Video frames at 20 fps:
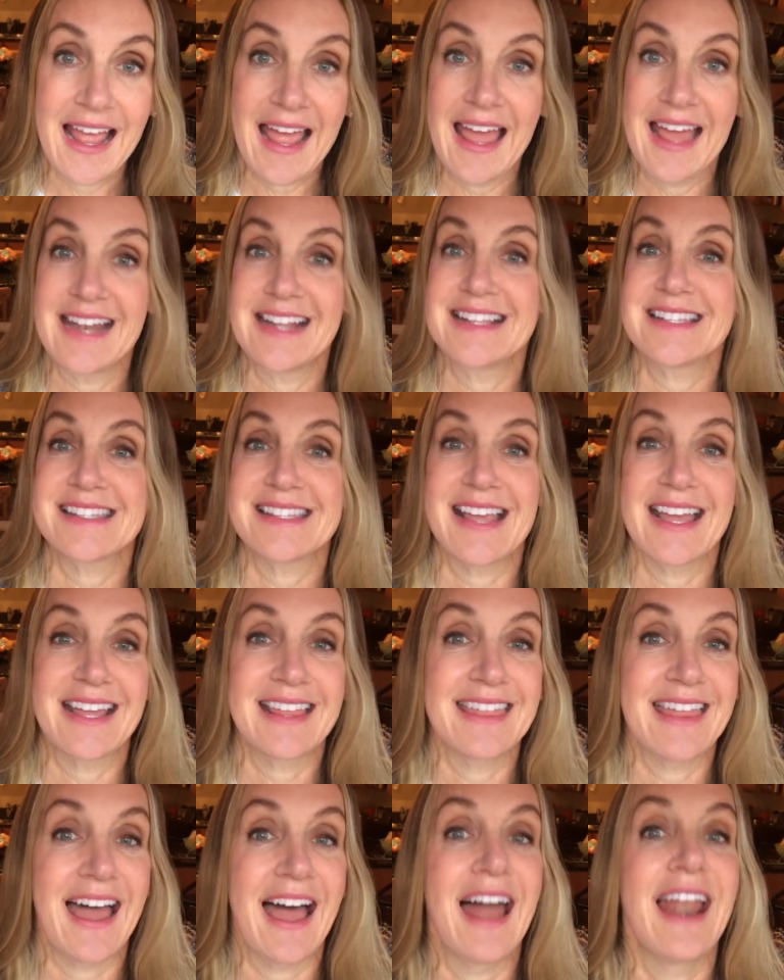And it's
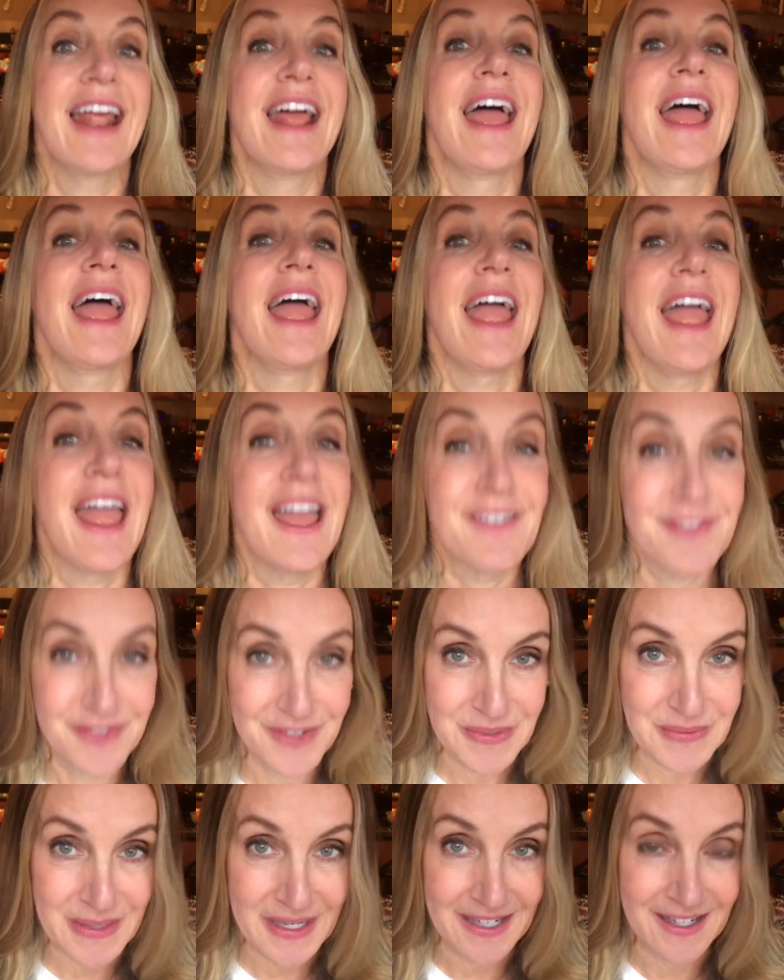like that
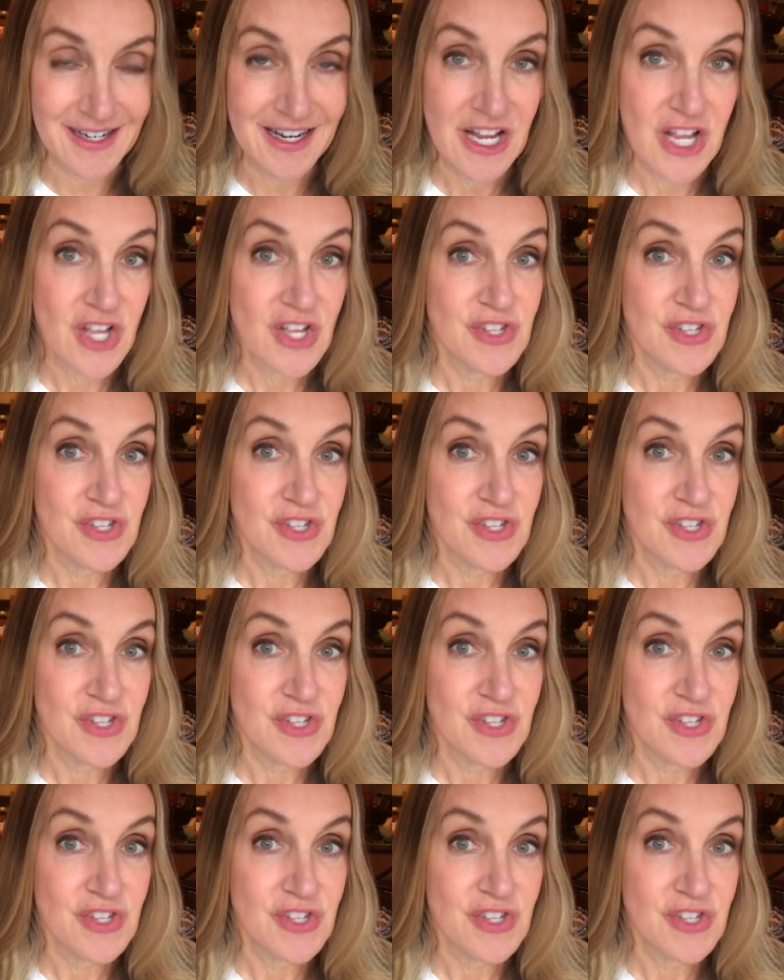everywhere.